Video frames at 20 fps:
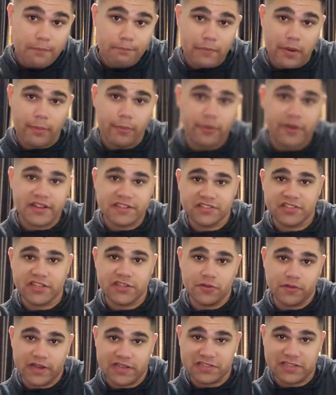Remember what I said?
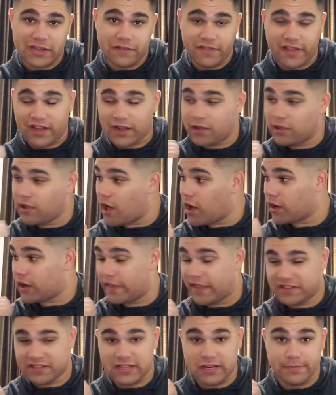You guys have that clock
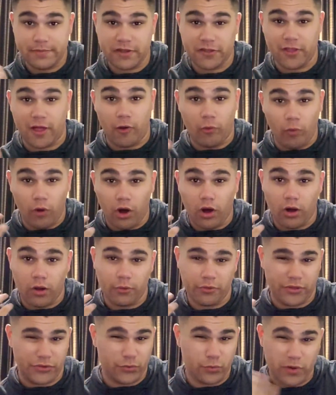that's going to be on that wall
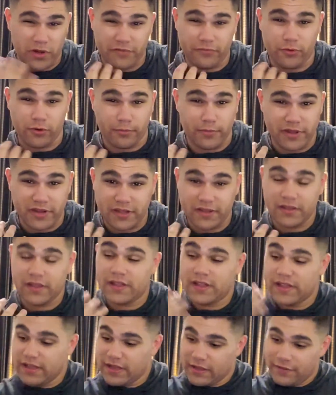with a 24-minute.
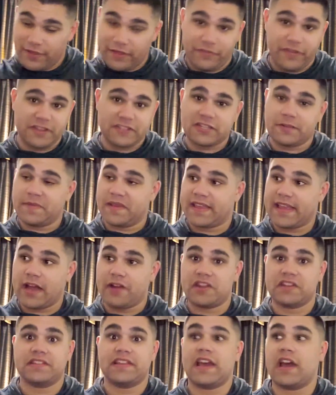That thing's going to be
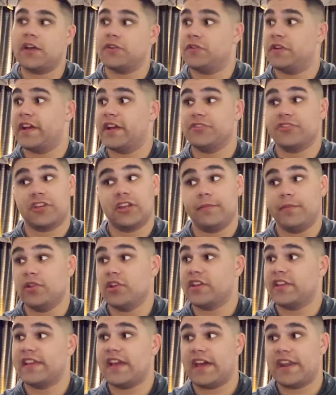counting down. You guys are going to be
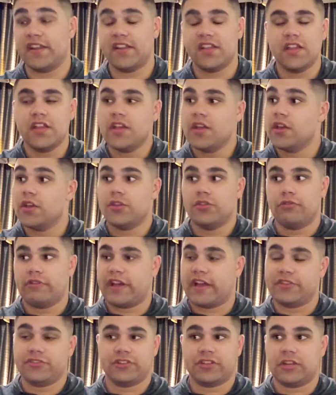looking at it. You
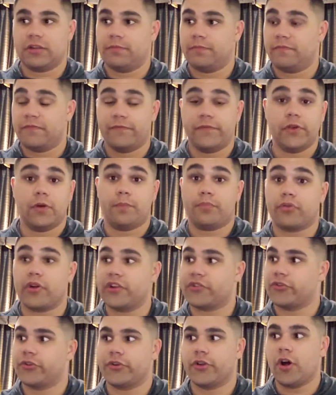guys are going to feel
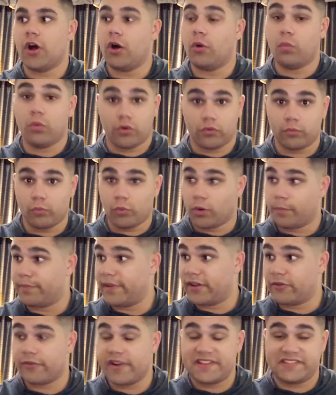pressured. Oh, we're
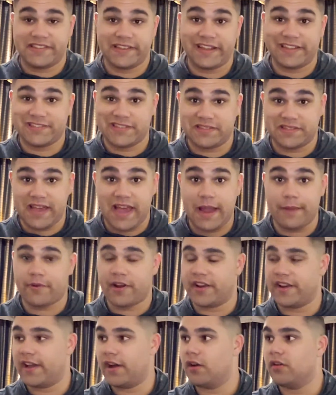being raced against the time
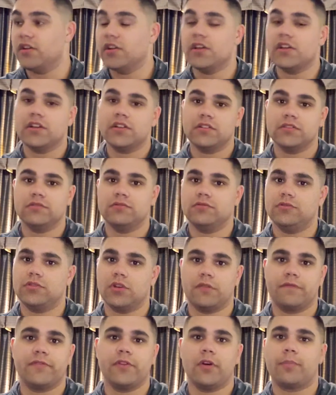right now.
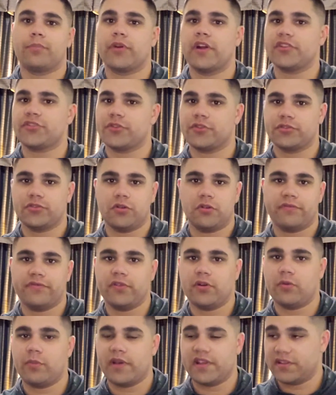Don't feel pressured. Don't
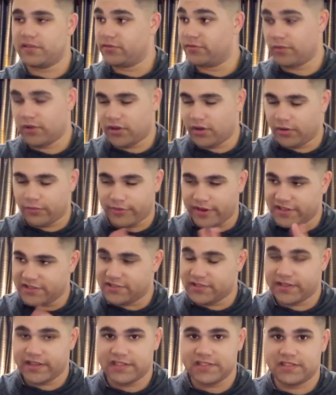feel
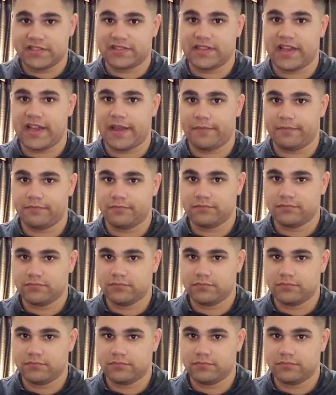raced against the time.